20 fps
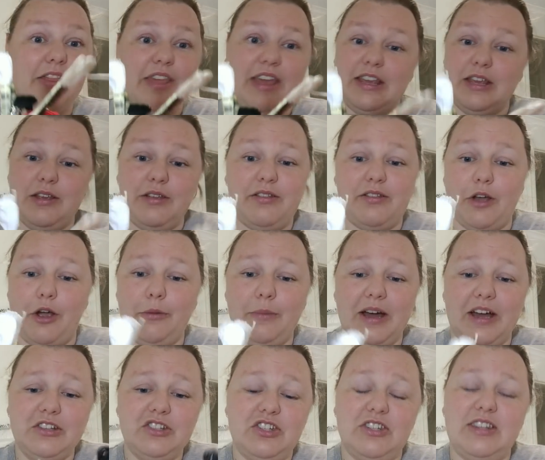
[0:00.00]
Thank you so
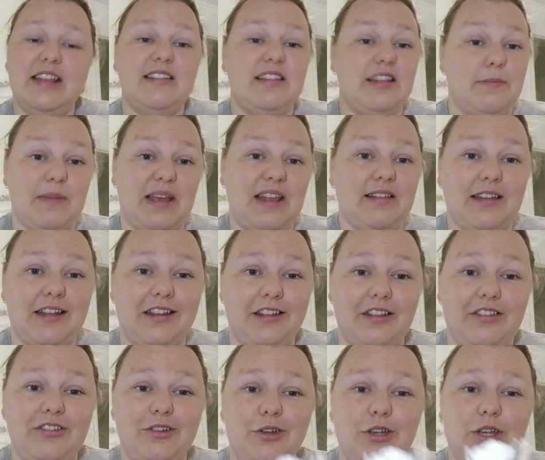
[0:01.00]
much. These are the best
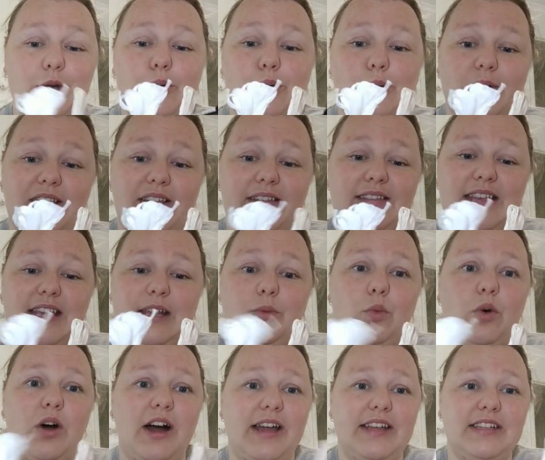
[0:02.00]
colours too. You always need
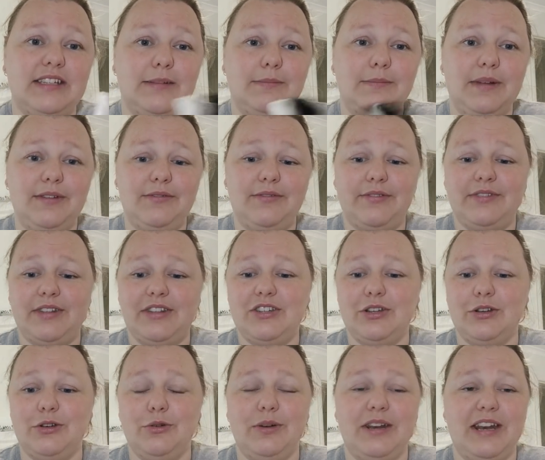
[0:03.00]
white and
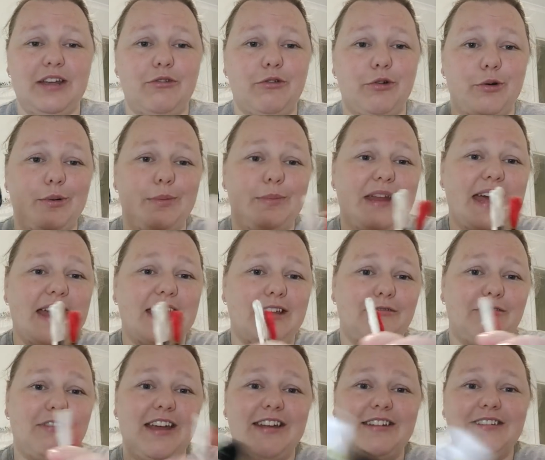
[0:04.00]
B52 and a crew of black
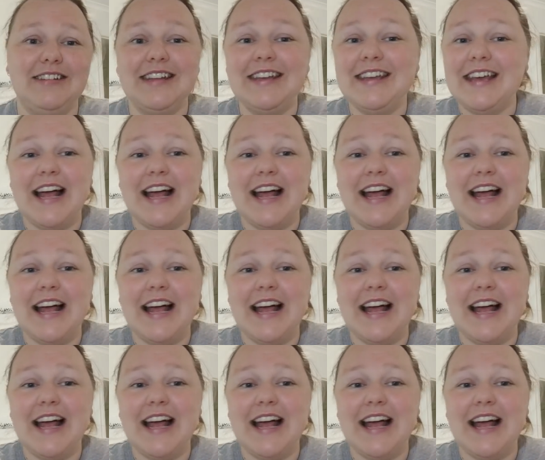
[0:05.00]
and red.